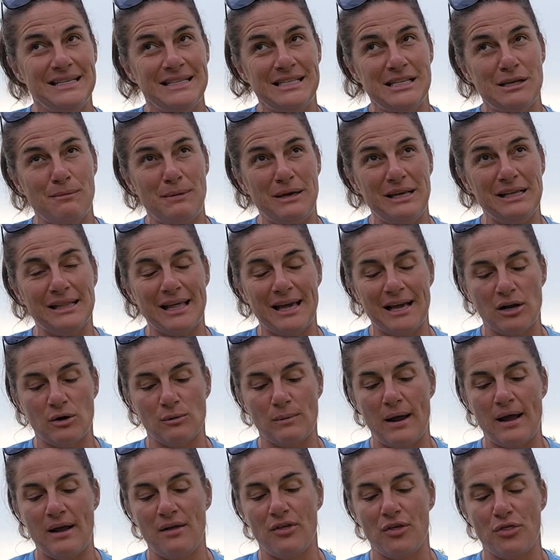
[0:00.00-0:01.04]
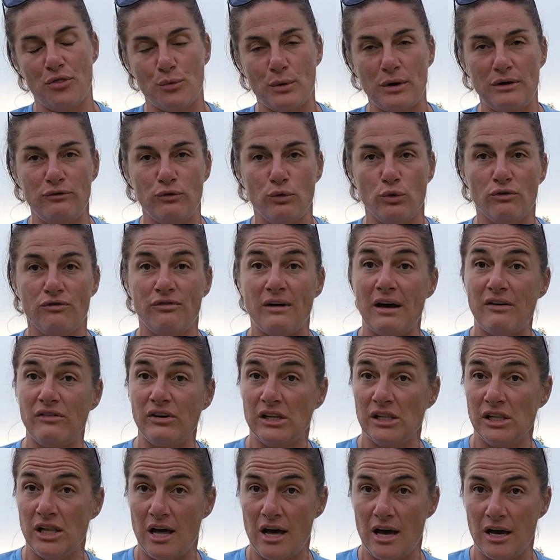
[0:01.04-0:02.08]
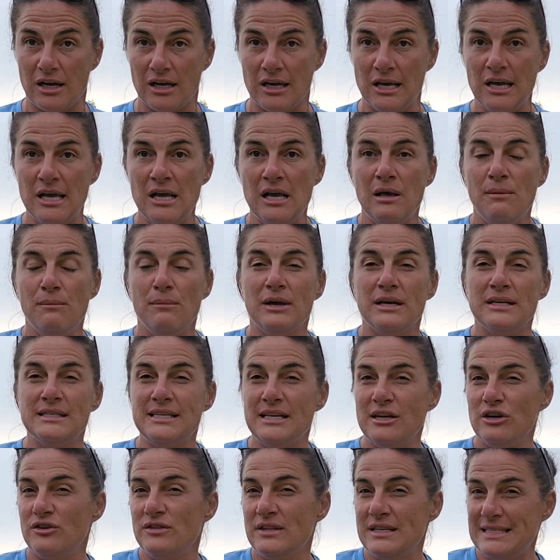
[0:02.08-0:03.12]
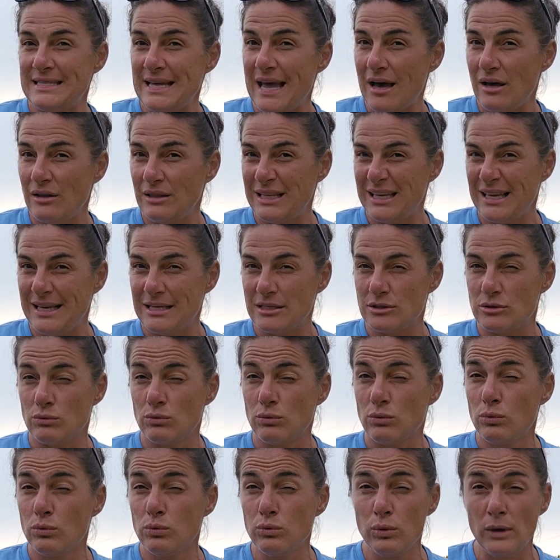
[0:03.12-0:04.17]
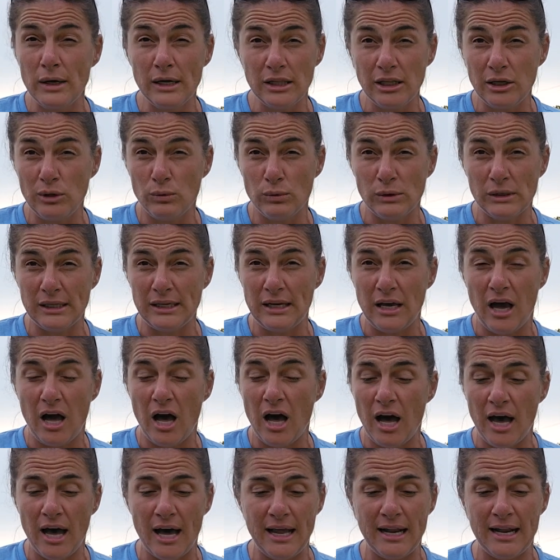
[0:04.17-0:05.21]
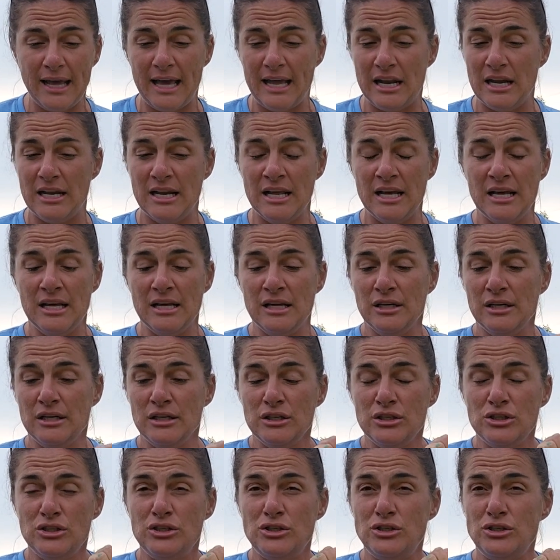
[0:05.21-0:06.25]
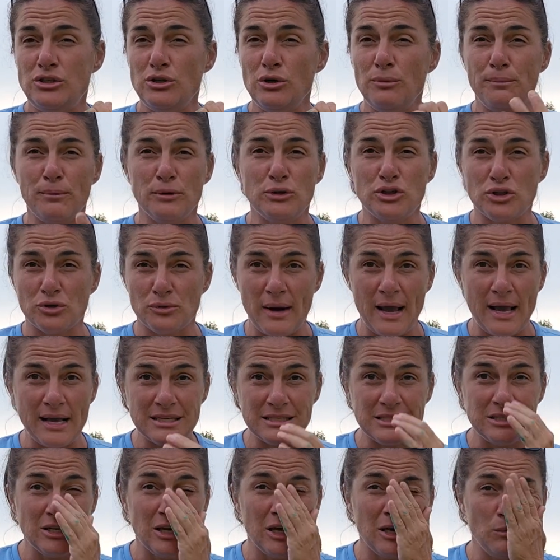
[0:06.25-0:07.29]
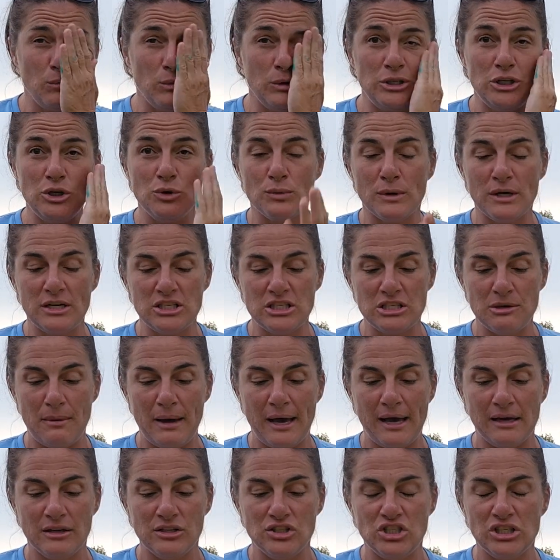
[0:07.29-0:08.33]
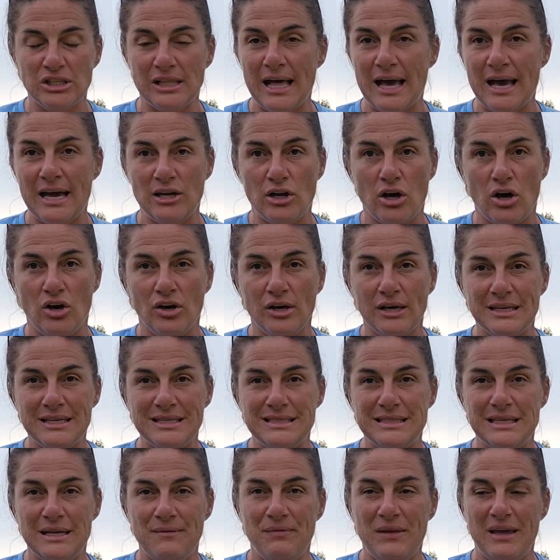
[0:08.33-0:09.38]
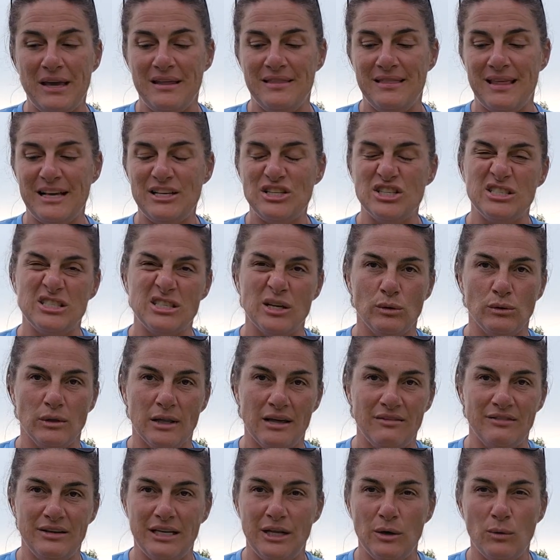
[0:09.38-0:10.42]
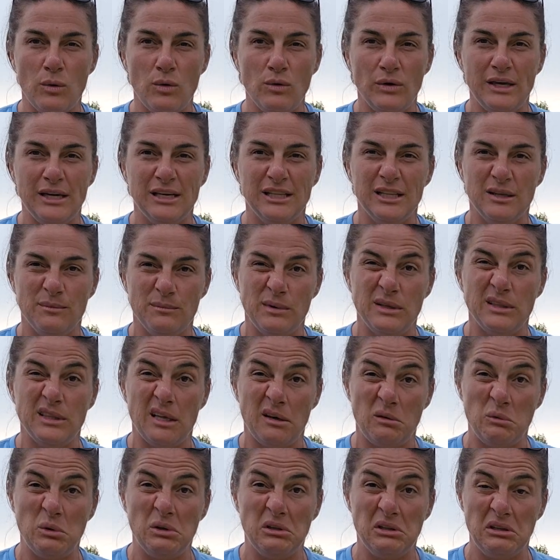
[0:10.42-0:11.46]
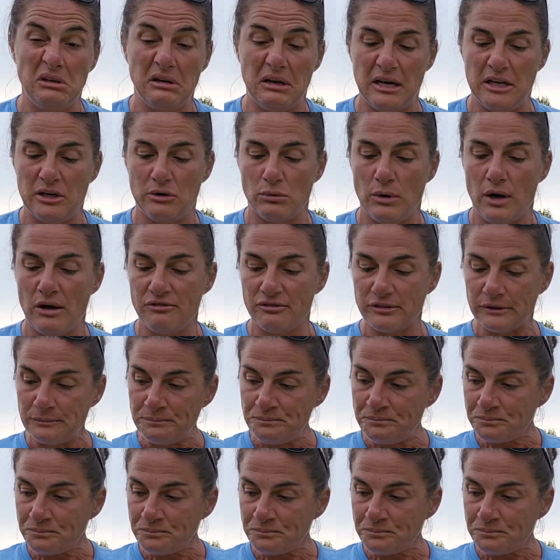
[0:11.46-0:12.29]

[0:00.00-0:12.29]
to be like around the 3, 4, 5 o'clock, because here in the South it gets really, really hot and super direct sun when you reach about July and August, and they just don't love it. It won't kill them, but they will look kind of rough.